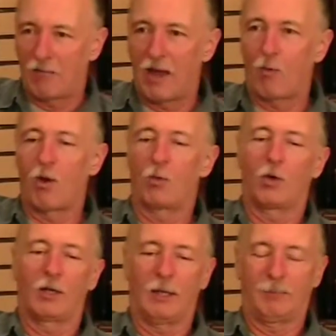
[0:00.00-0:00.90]
that one
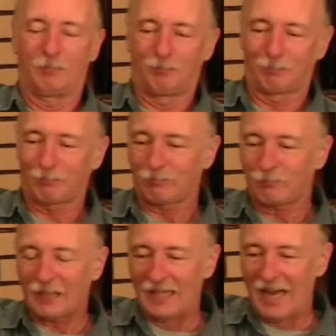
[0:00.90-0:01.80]
working.
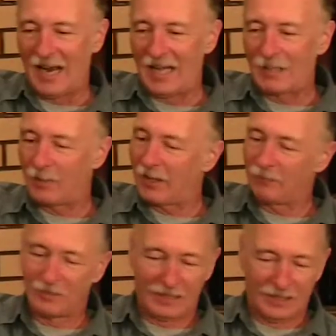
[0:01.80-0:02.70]
Anyway,
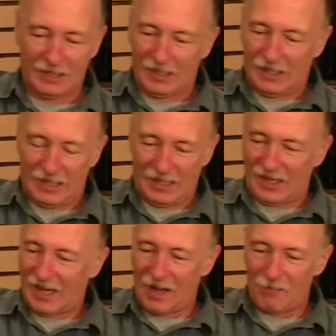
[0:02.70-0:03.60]

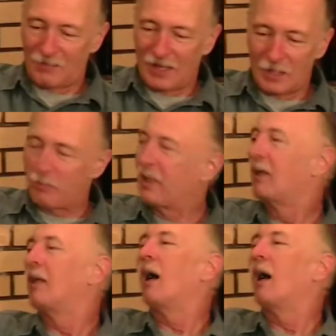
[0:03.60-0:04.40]
it's been